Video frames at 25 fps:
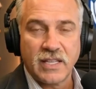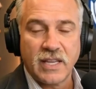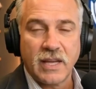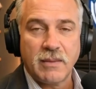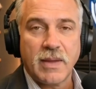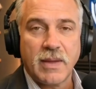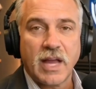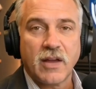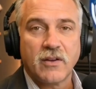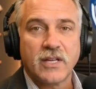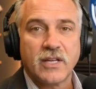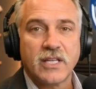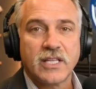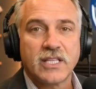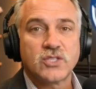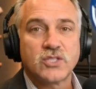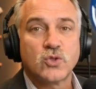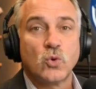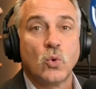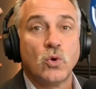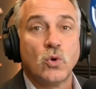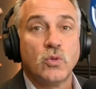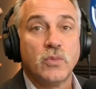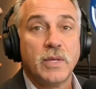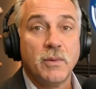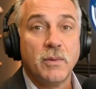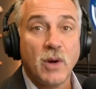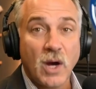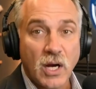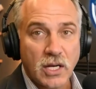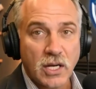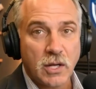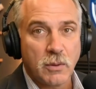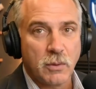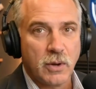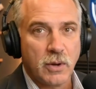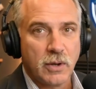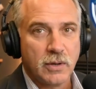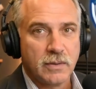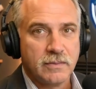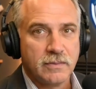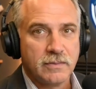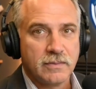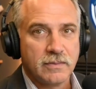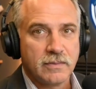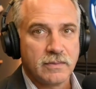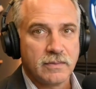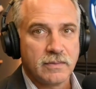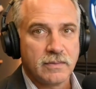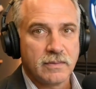the Americans were remarkable.
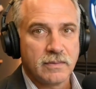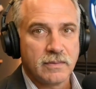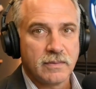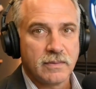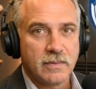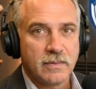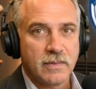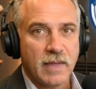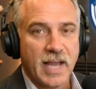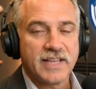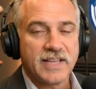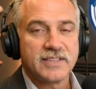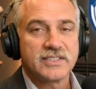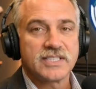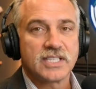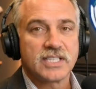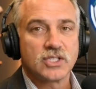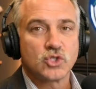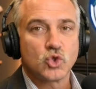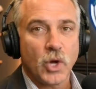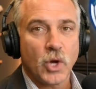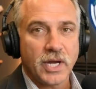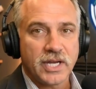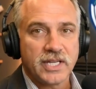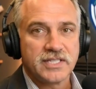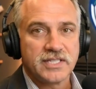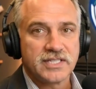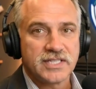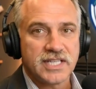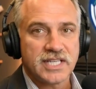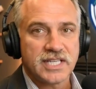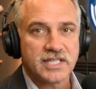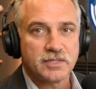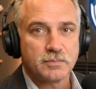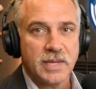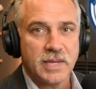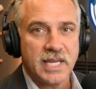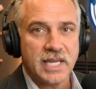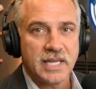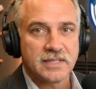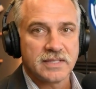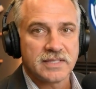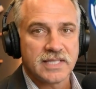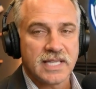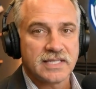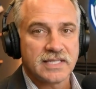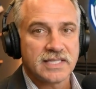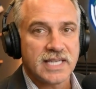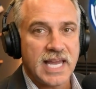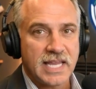Facing 26
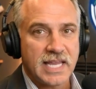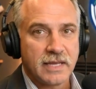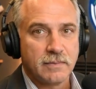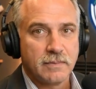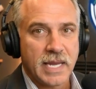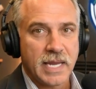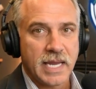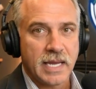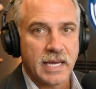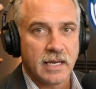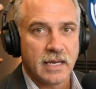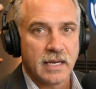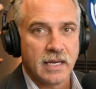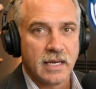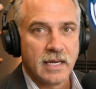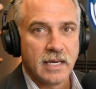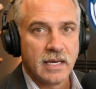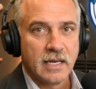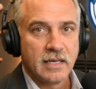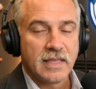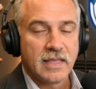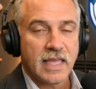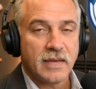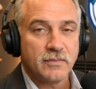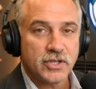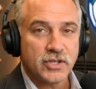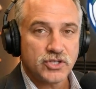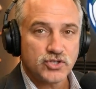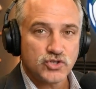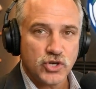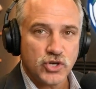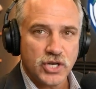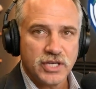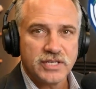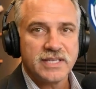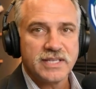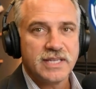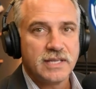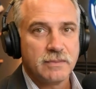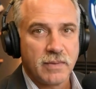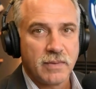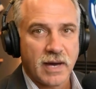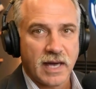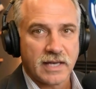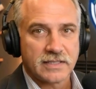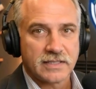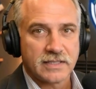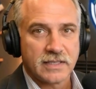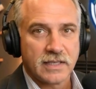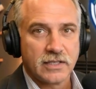minutes at 10 men, they restricted
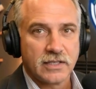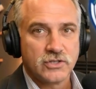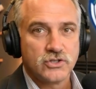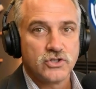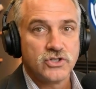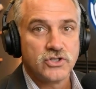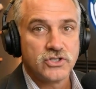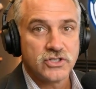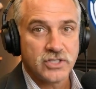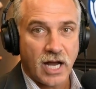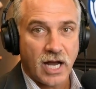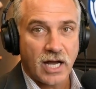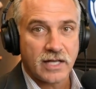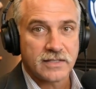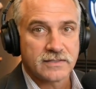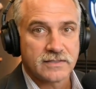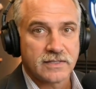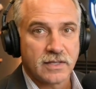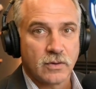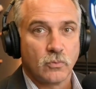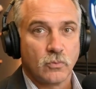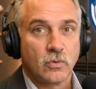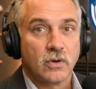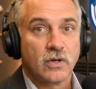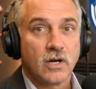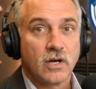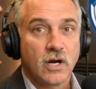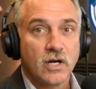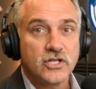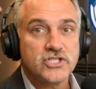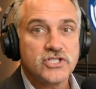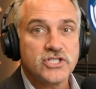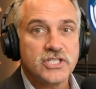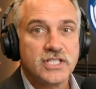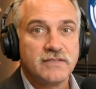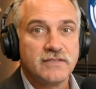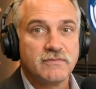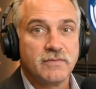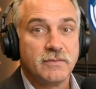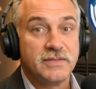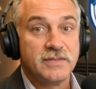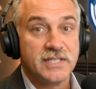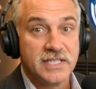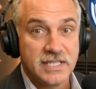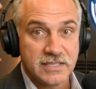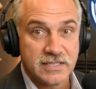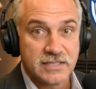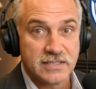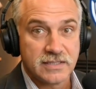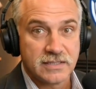Bosnia to shots that were largely from
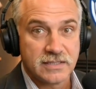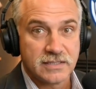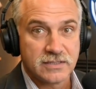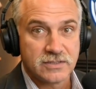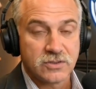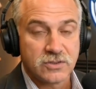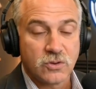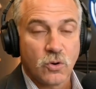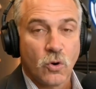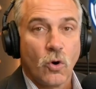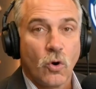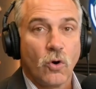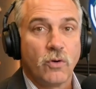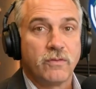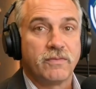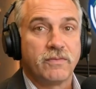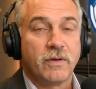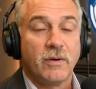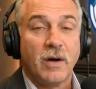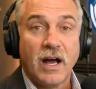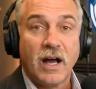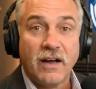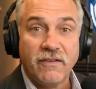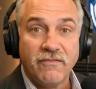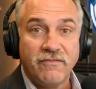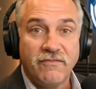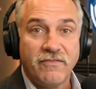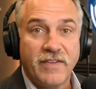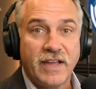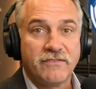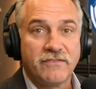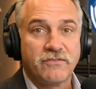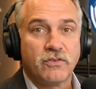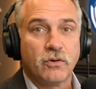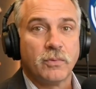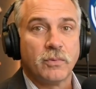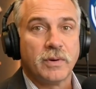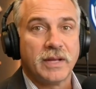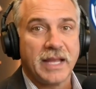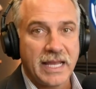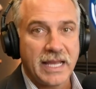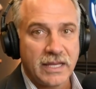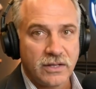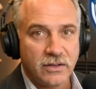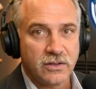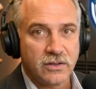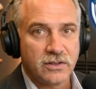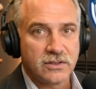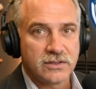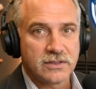distance or from unfavorable
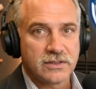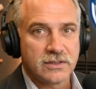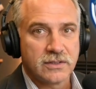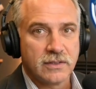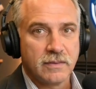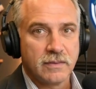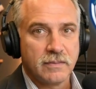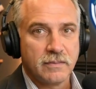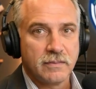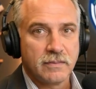angles.